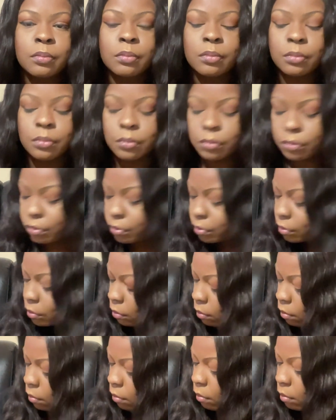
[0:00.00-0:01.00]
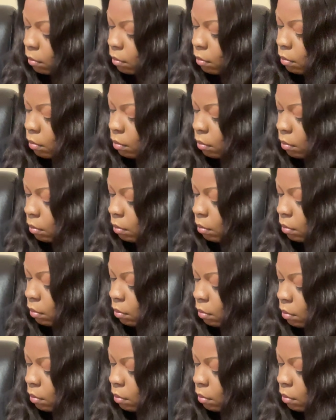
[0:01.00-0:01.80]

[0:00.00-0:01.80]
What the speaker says: (silence)